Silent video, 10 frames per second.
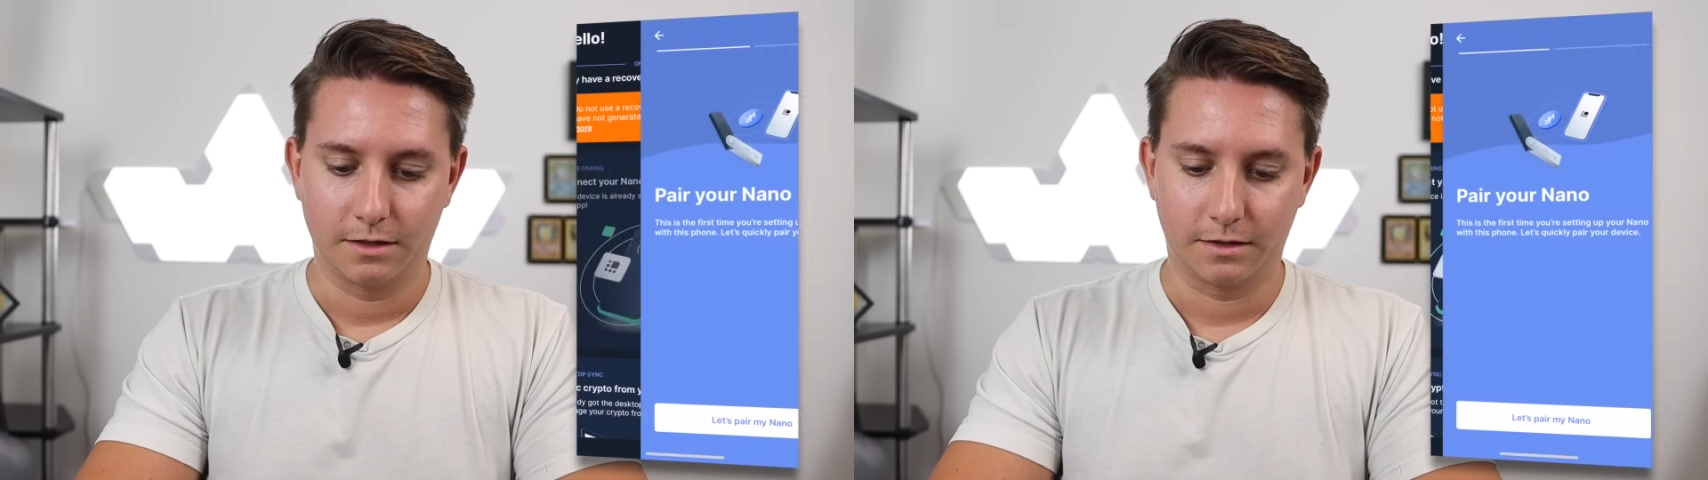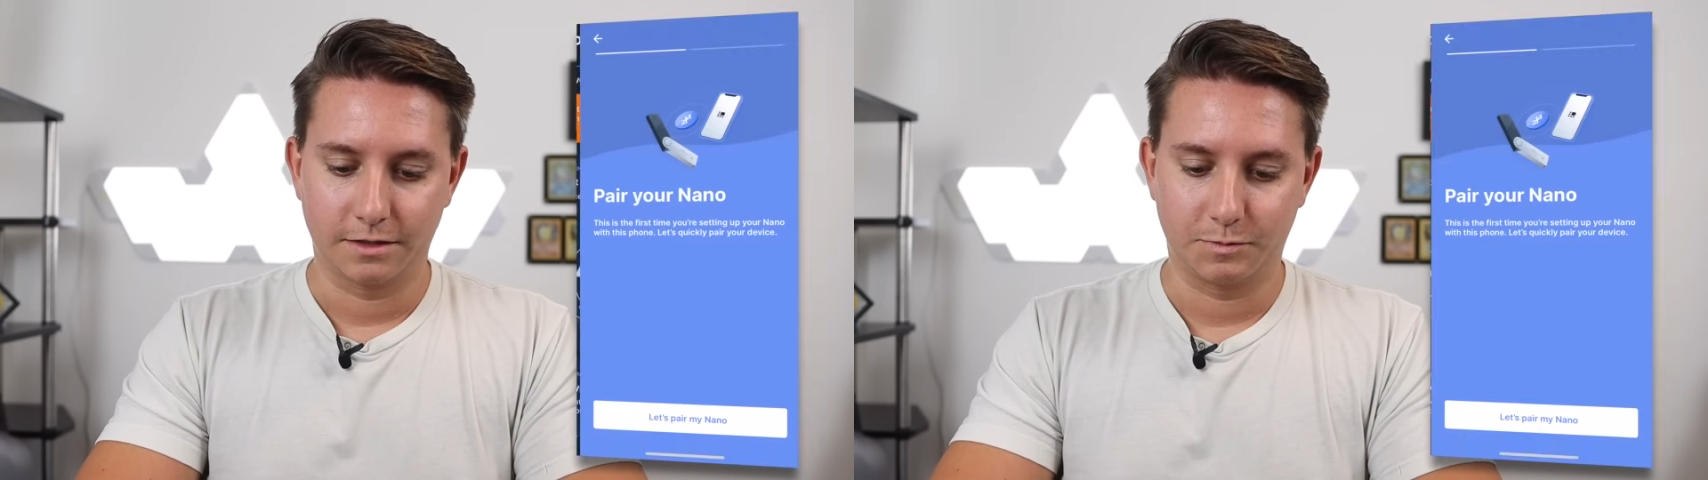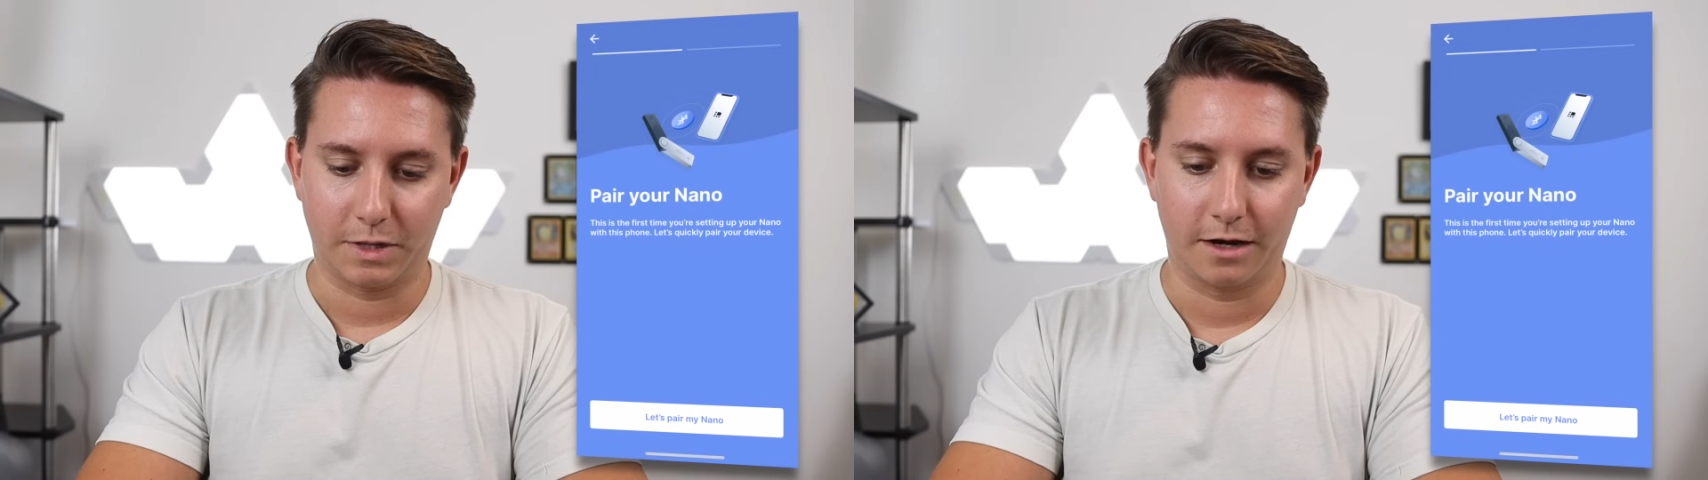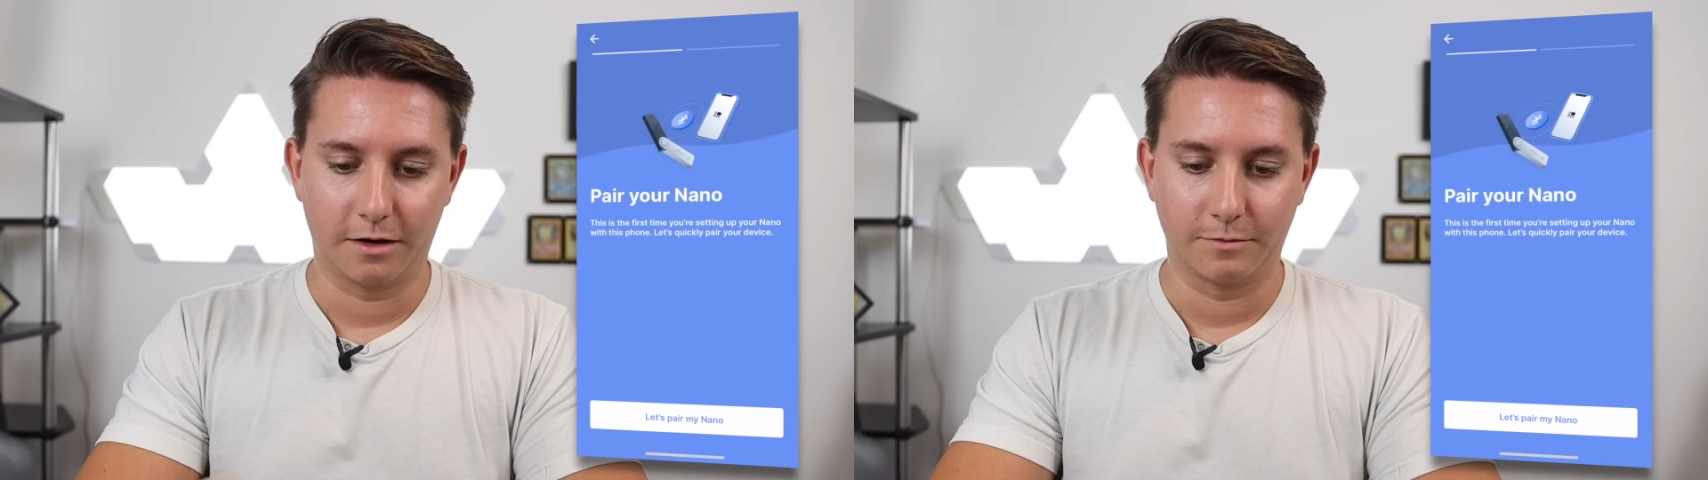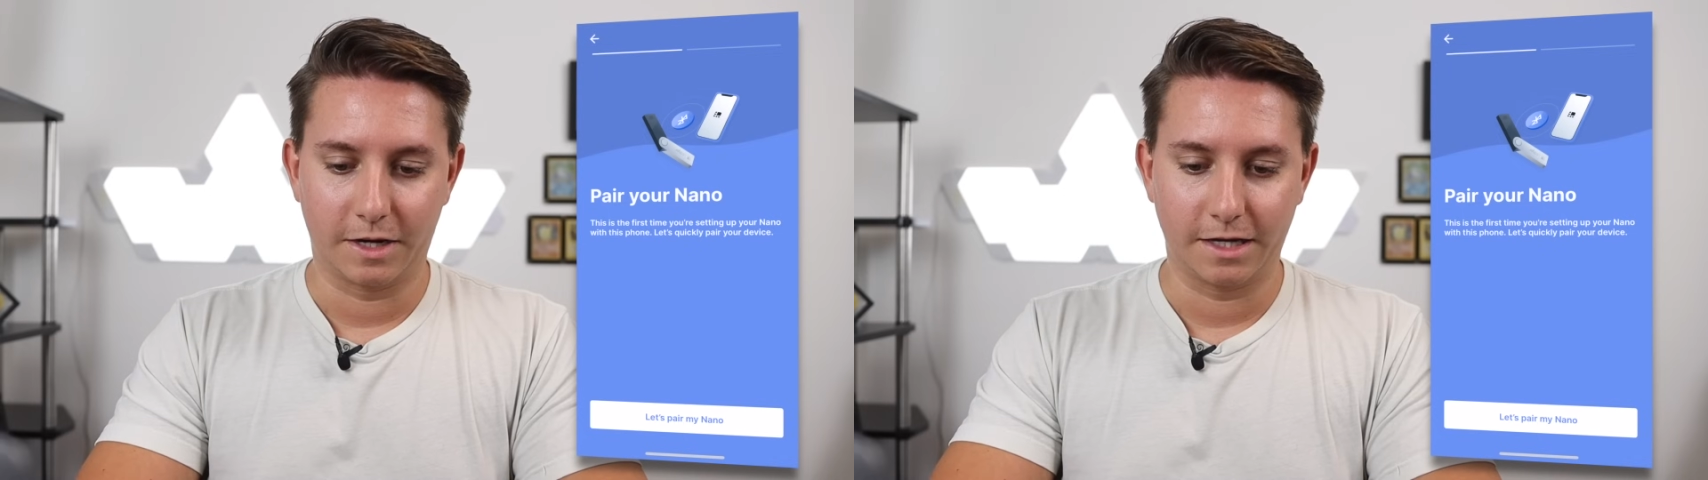Let's
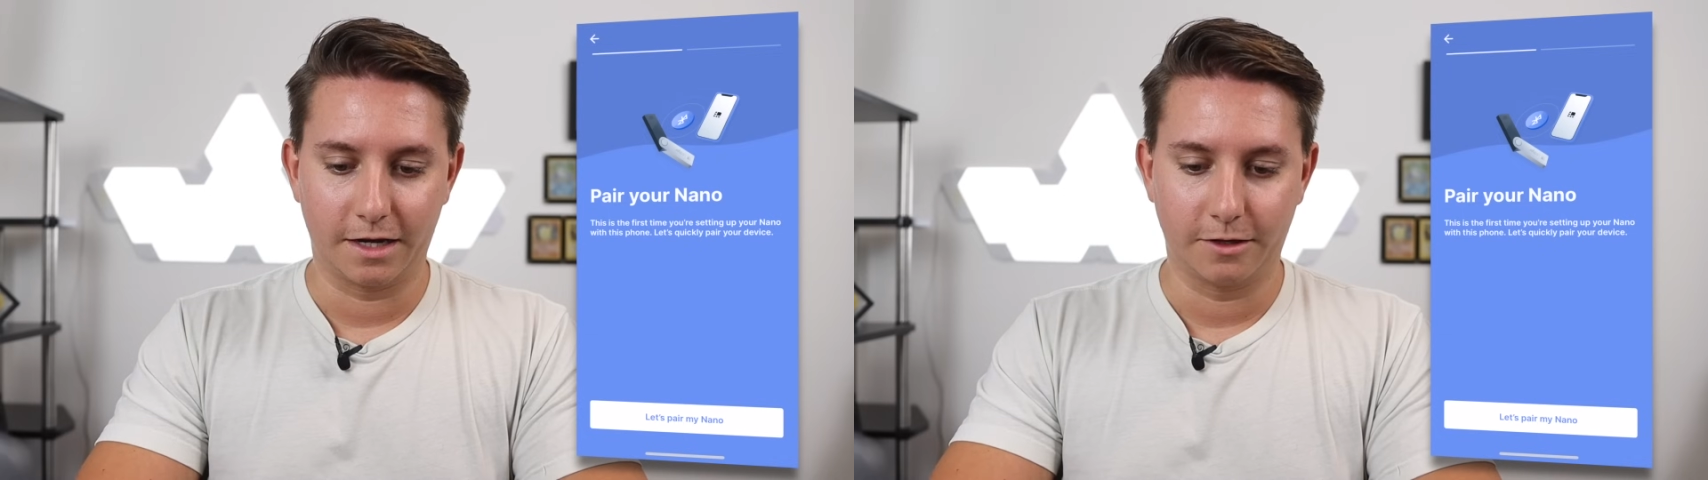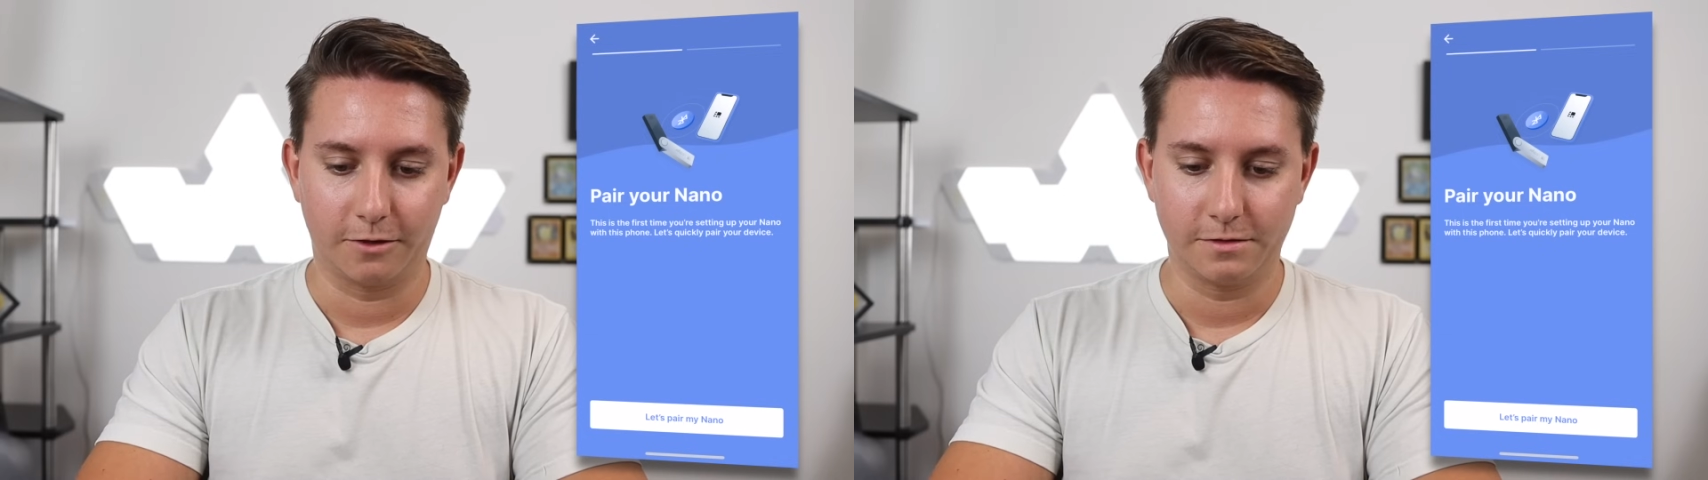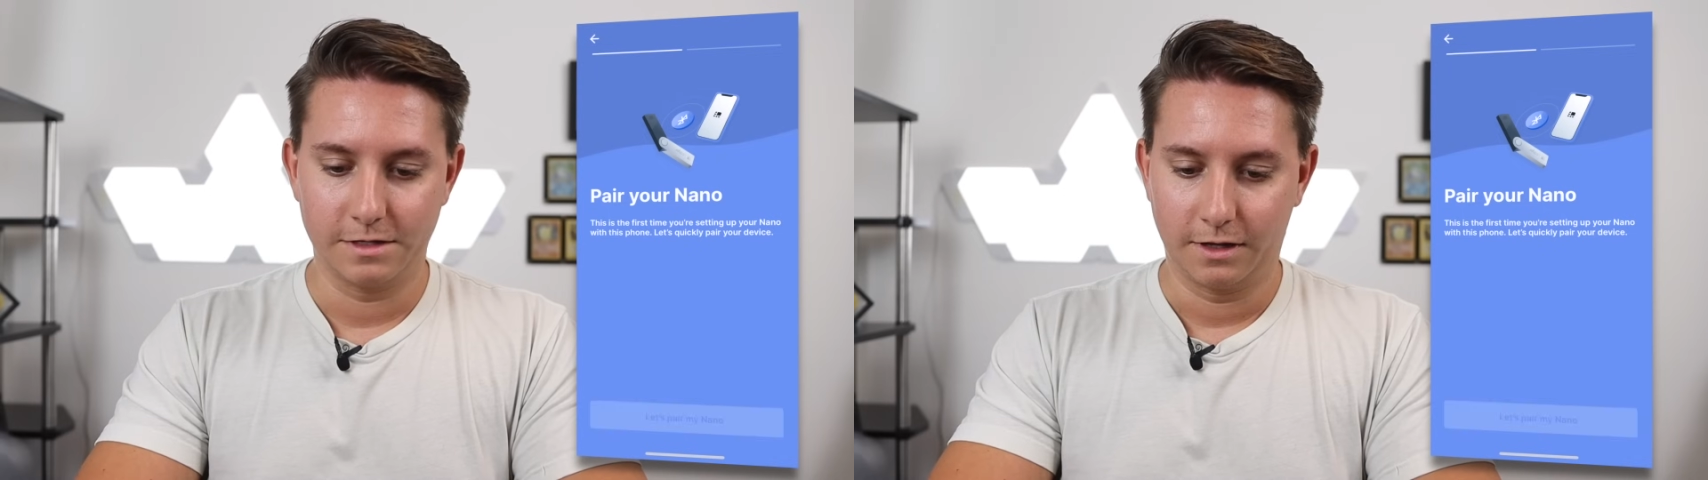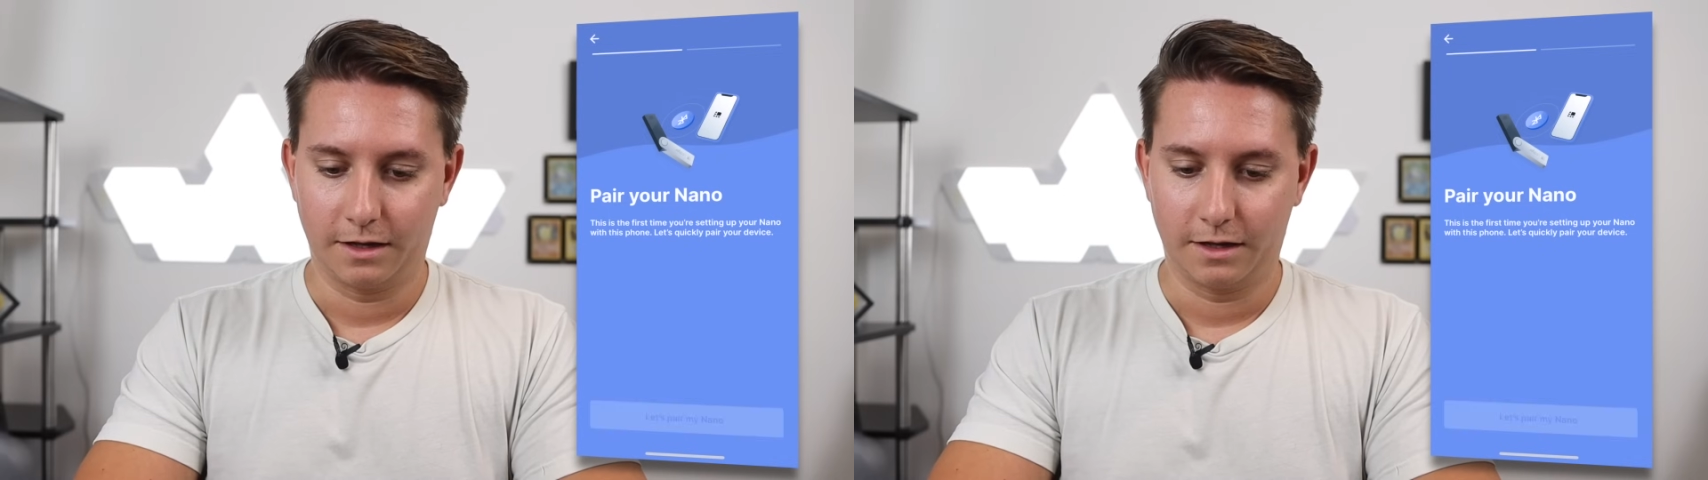pair my Nano,